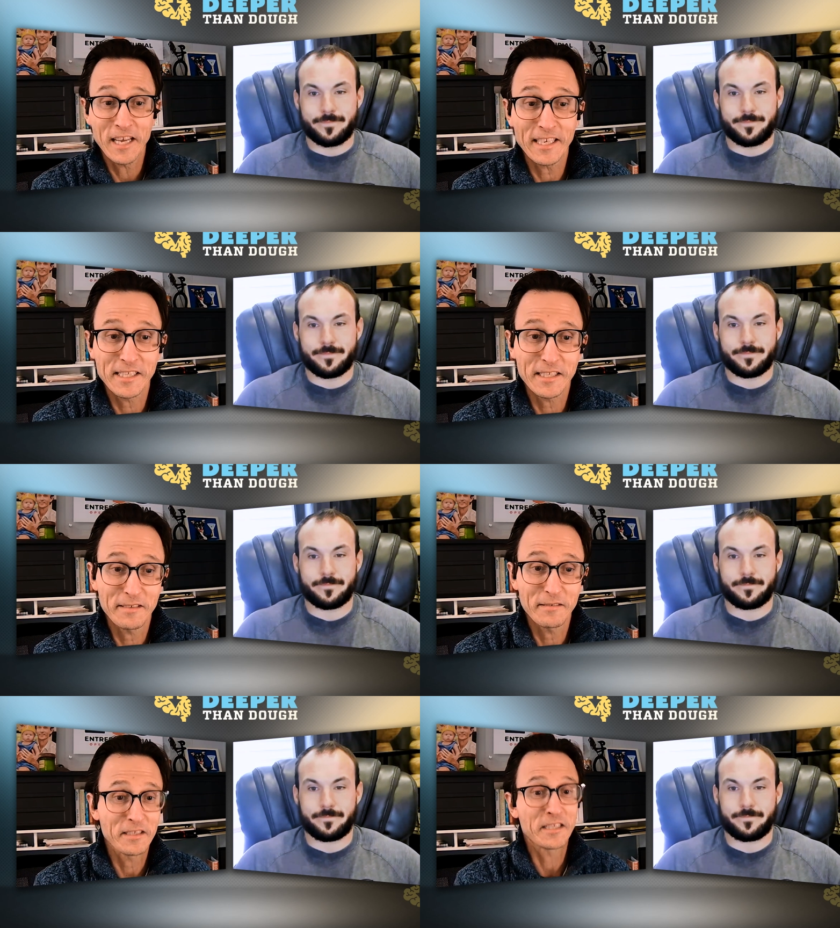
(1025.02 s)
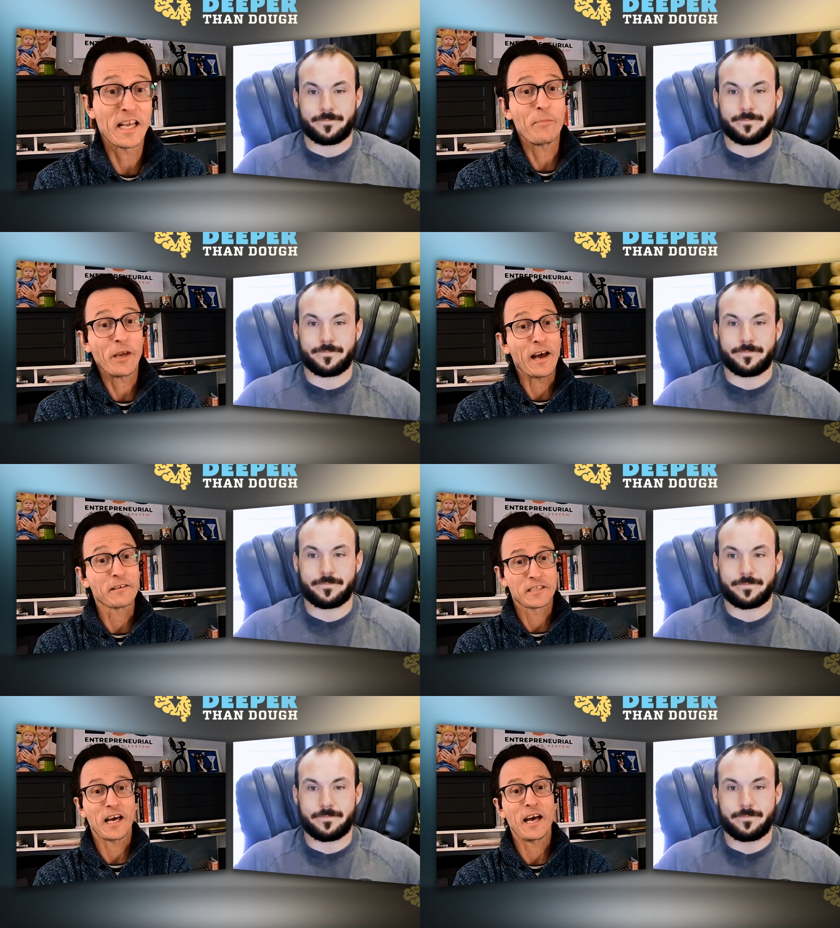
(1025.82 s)
Speaker 1: takes stepping
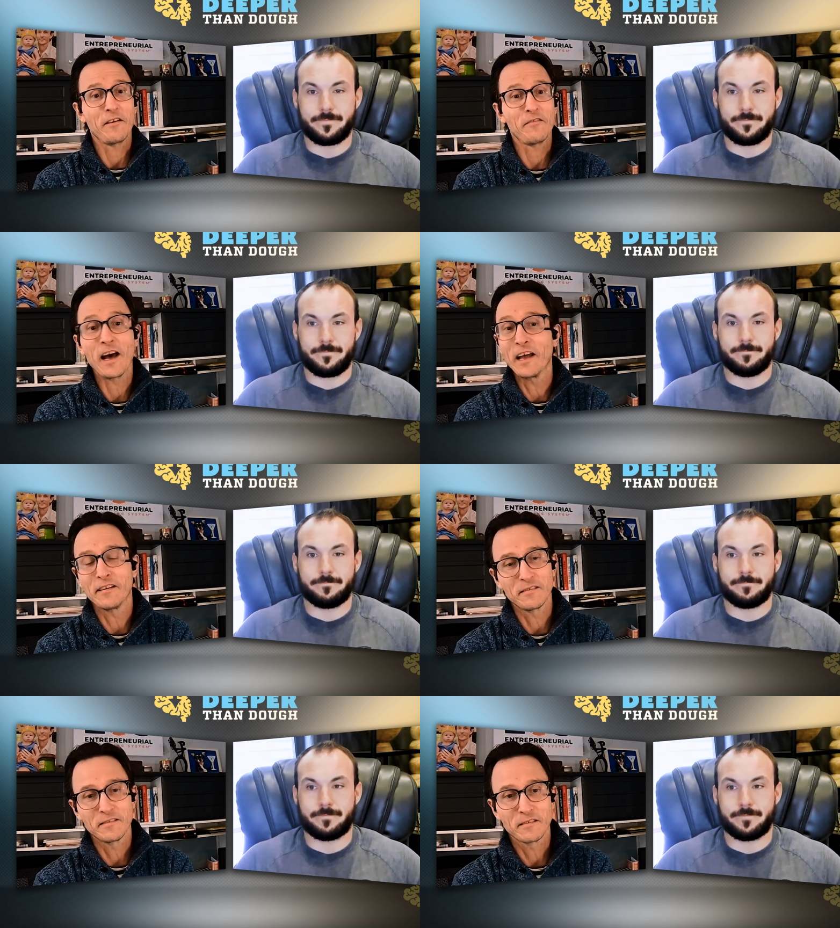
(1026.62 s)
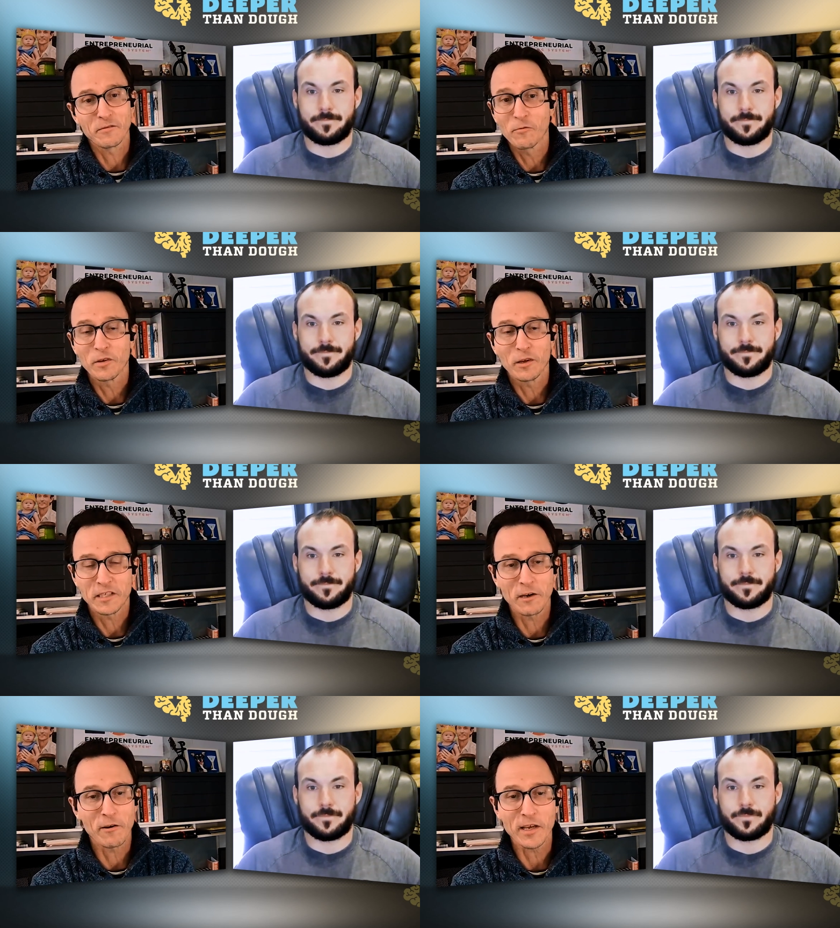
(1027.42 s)
outside of that
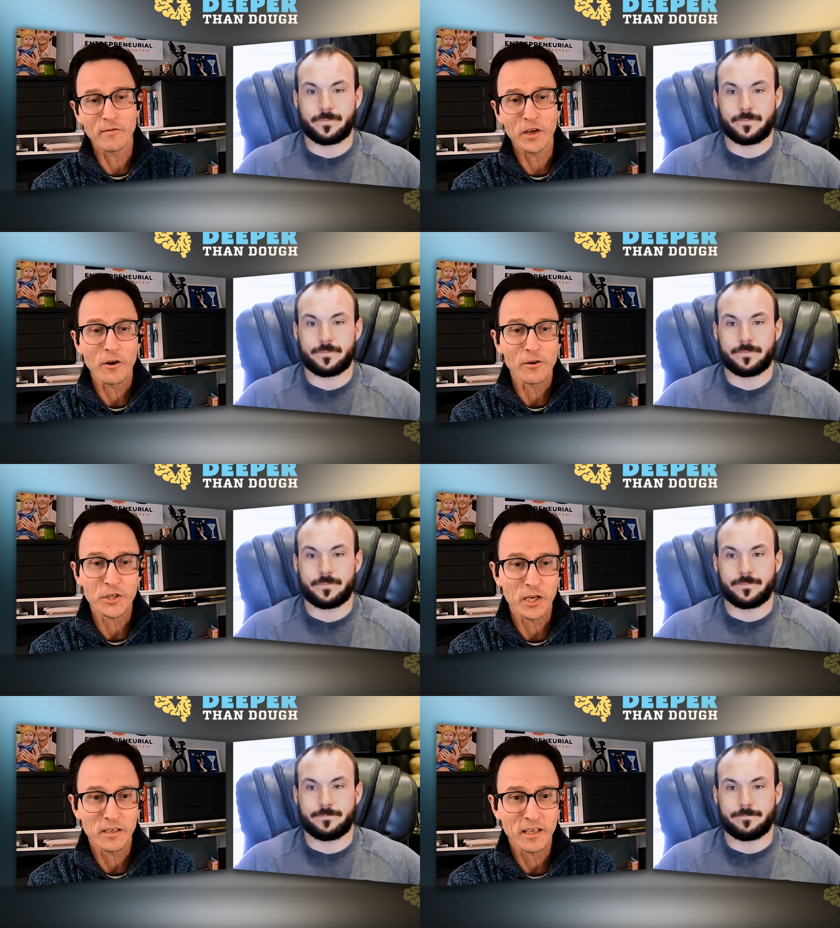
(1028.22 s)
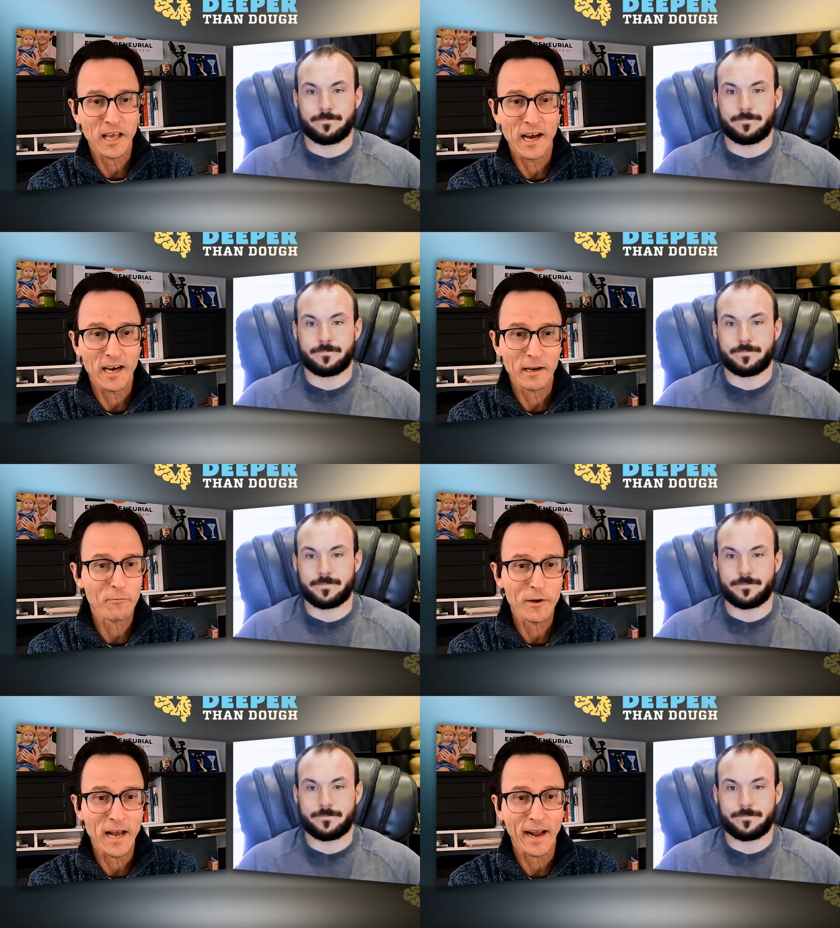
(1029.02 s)
tyranny of the urgent, chaotic,
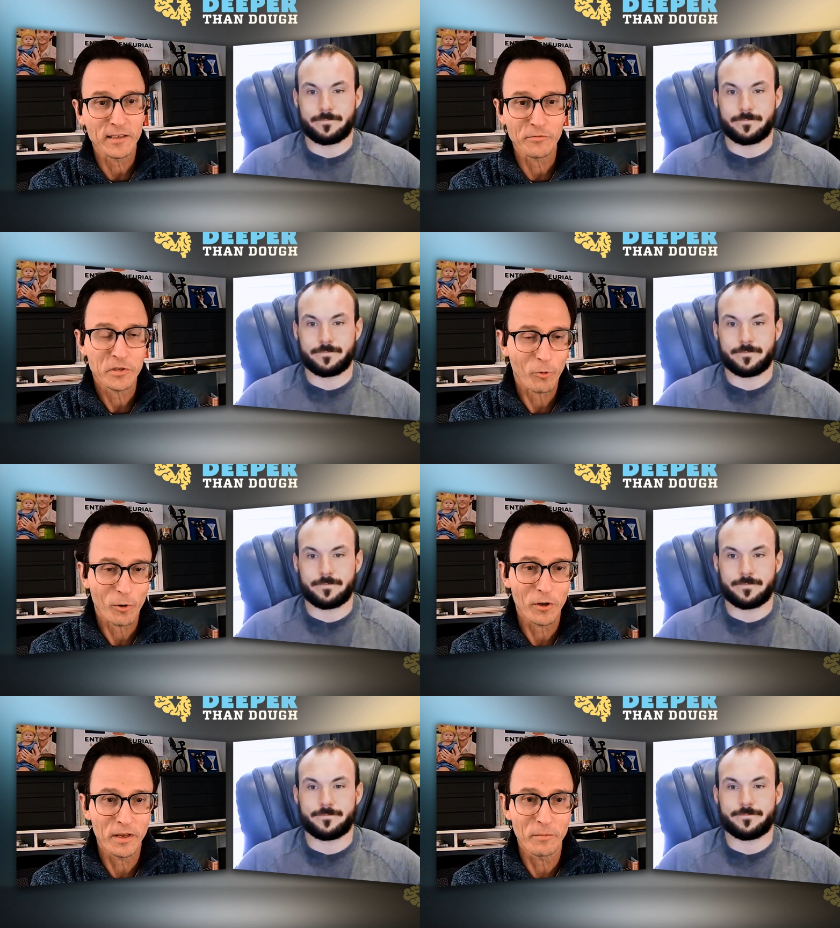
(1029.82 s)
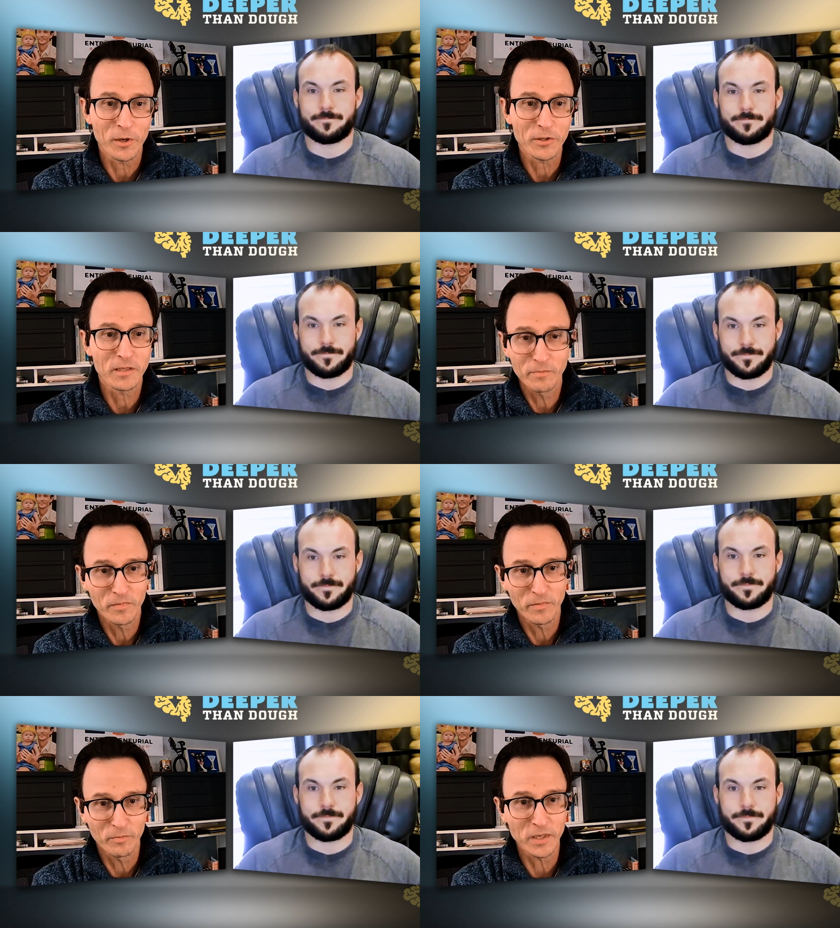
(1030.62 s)
reactive swirl that most
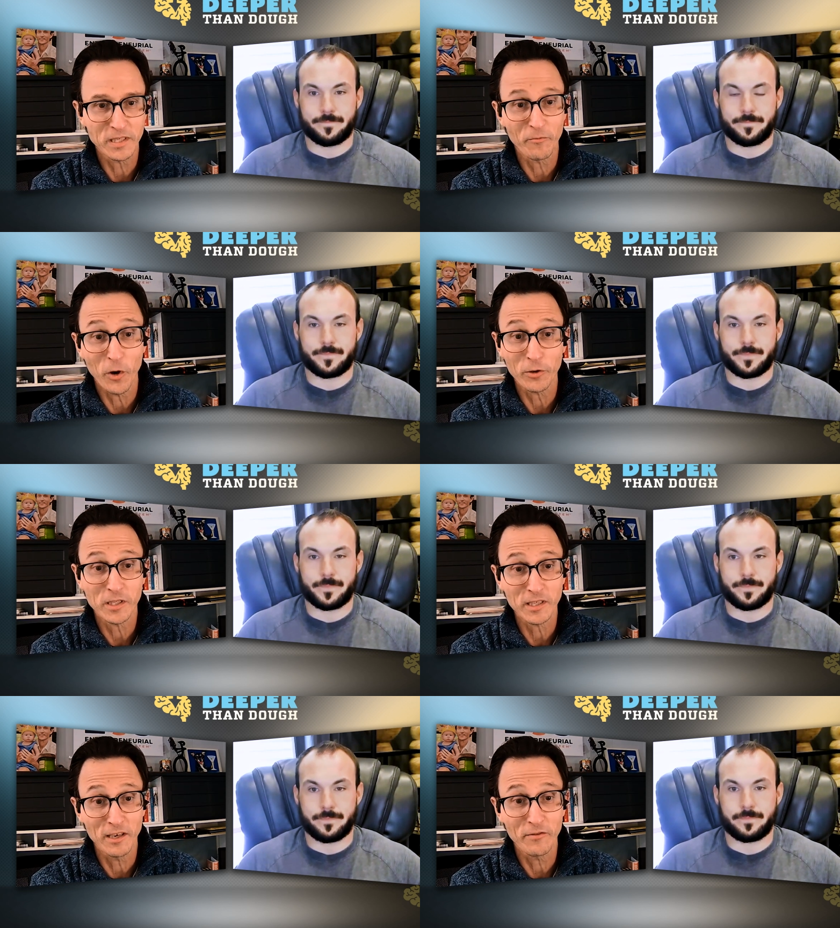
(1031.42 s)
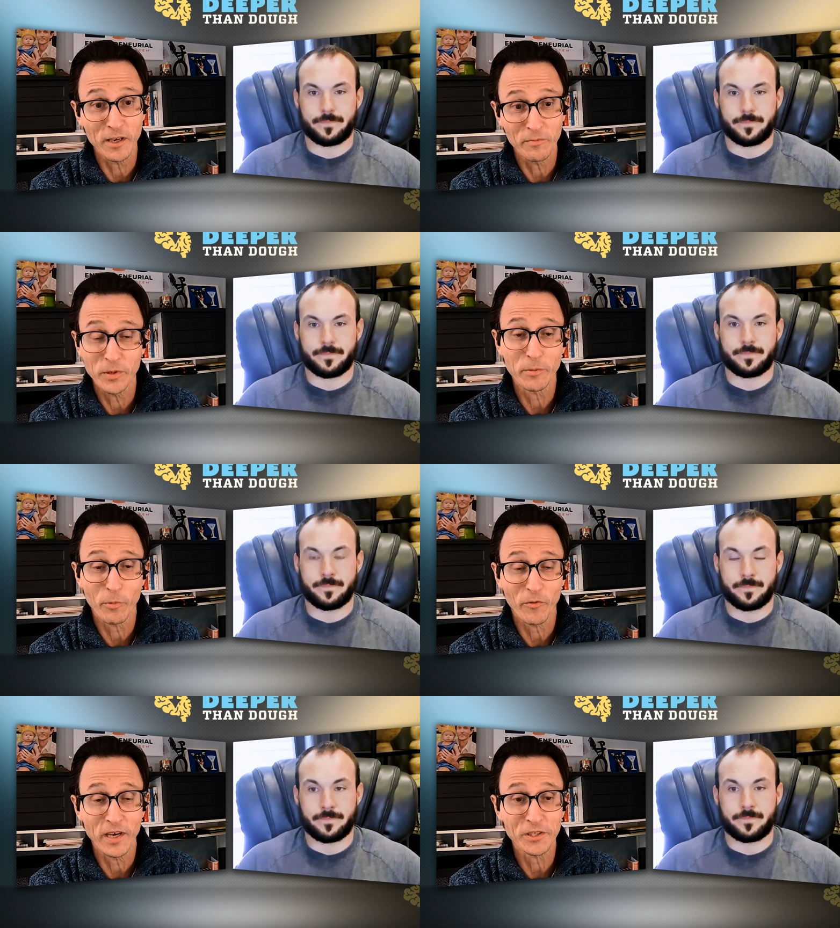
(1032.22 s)
busy folks live in, busy
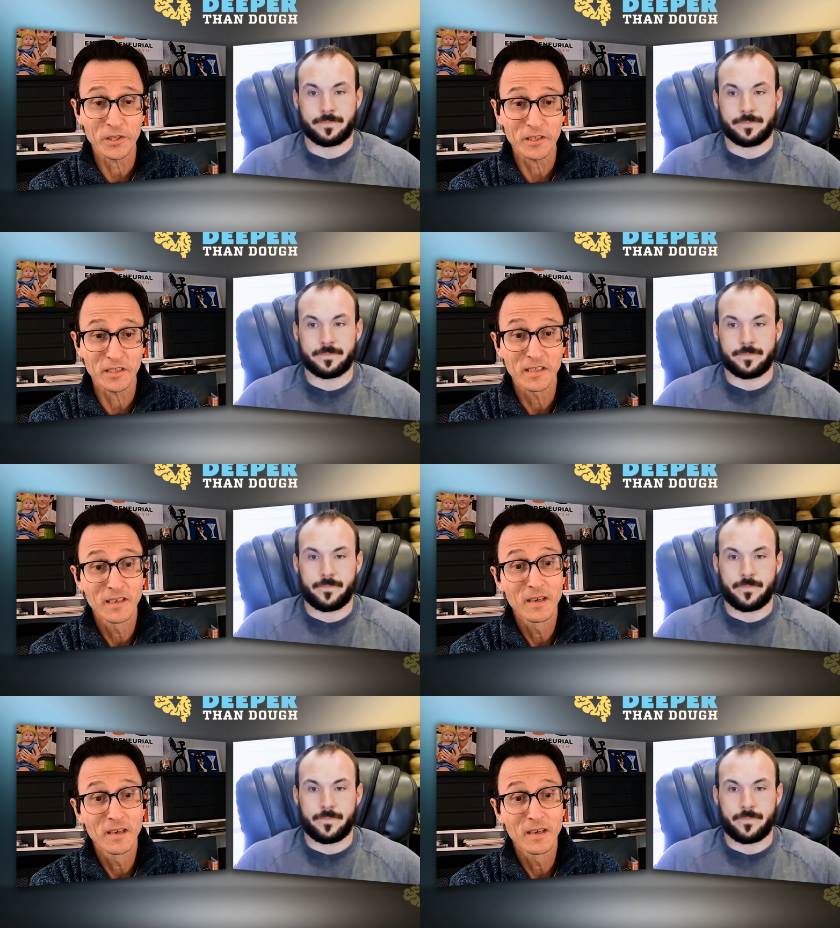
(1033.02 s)
professionals.